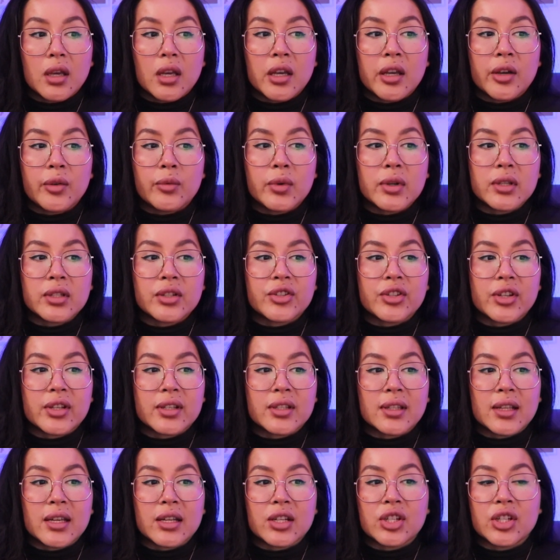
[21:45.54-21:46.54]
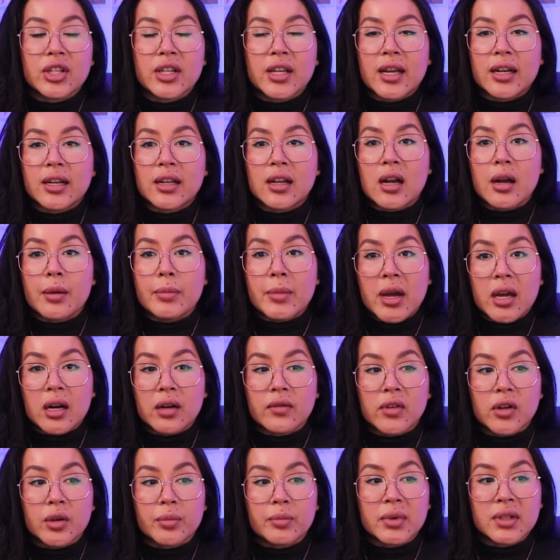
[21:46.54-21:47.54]
It was just like she had come out
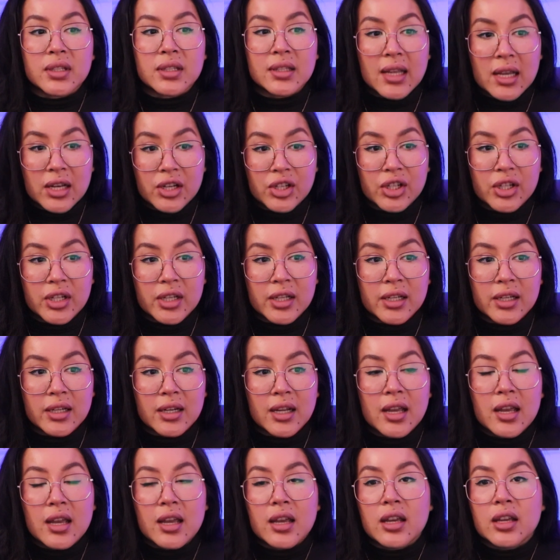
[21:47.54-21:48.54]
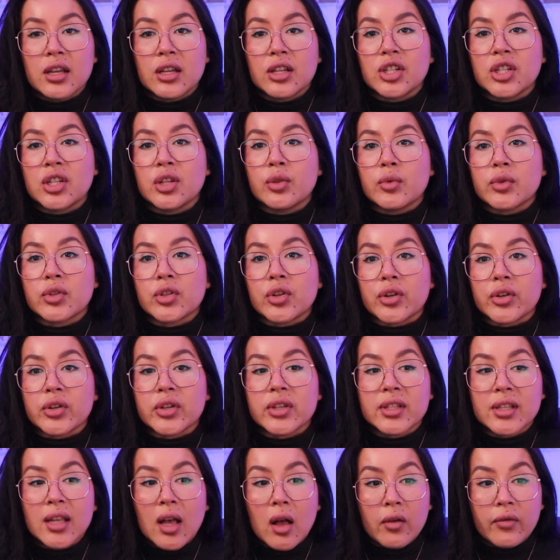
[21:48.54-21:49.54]
of her possession. She was
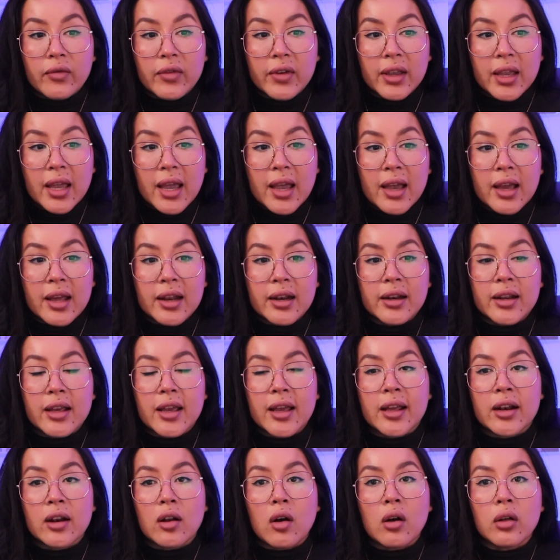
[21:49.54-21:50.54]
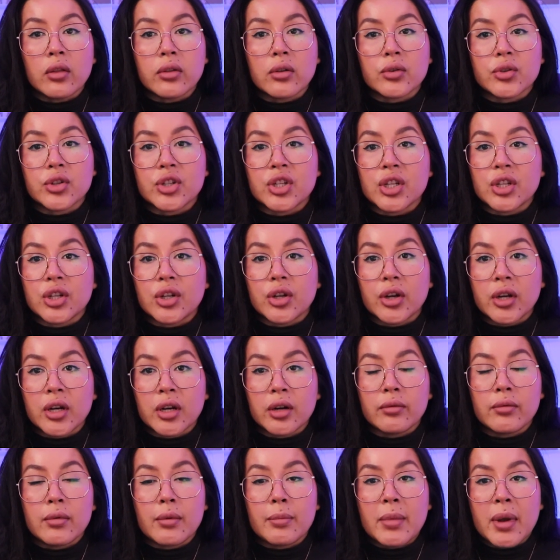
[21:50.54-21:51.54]
herself again, and although she
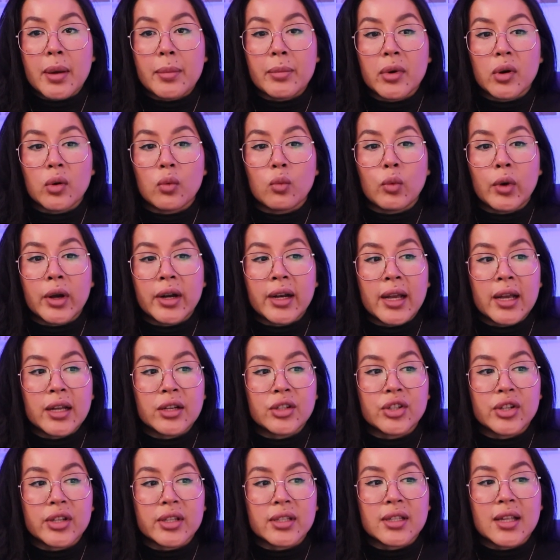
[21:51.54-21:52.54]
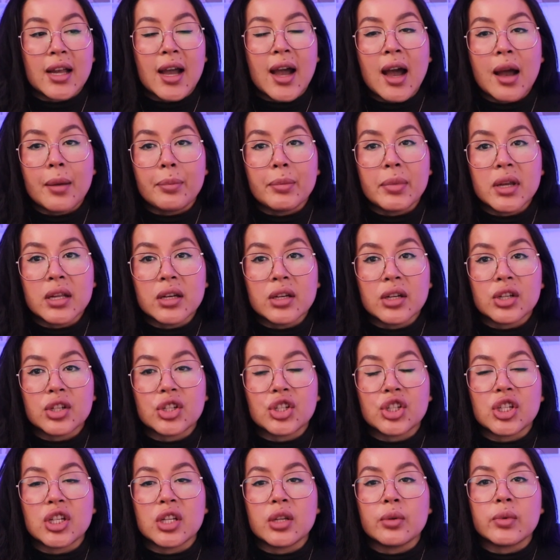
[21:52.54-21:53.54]
couldn't remember what had just happened,
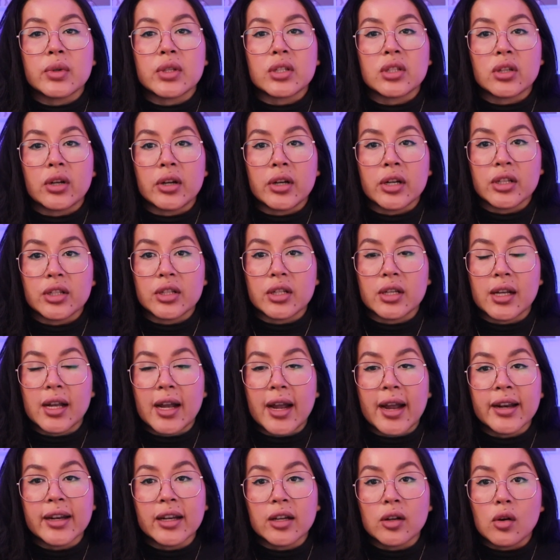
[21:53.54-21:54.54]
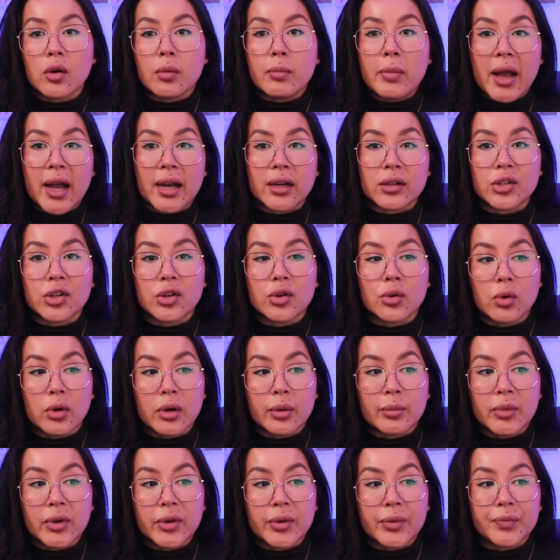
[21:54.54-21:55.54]
she was starting to kind of go back to
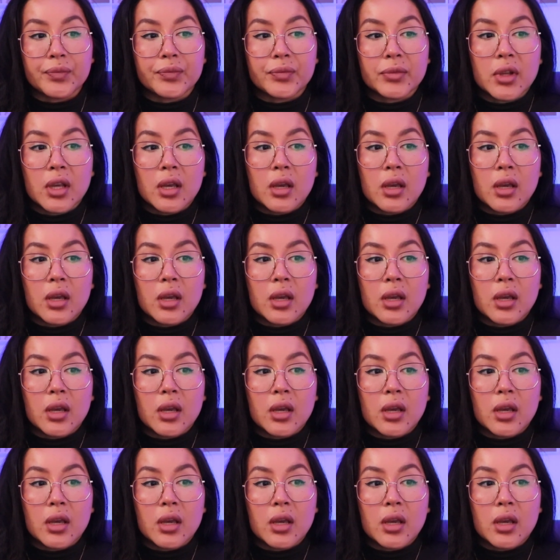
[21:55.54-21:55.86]
normal.